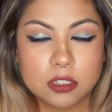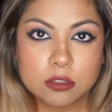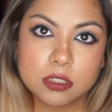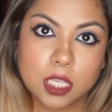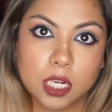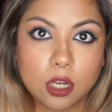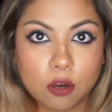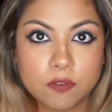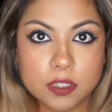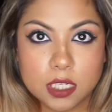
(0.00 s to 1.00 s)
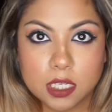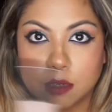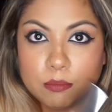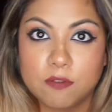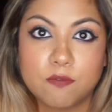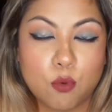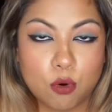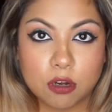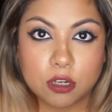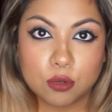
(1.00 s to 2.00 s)
your skin obviously
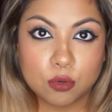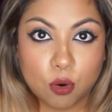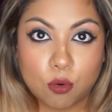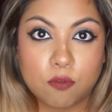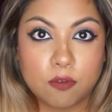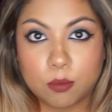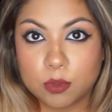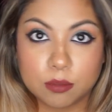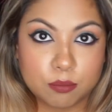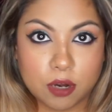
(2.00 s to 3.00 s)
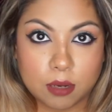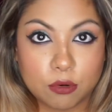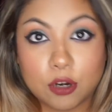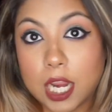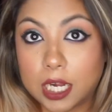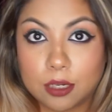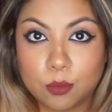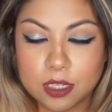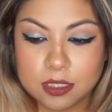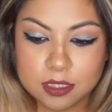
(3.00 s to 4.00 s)
before you go over with the primer
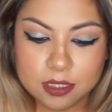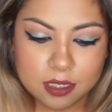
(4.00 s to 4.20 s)
anyways.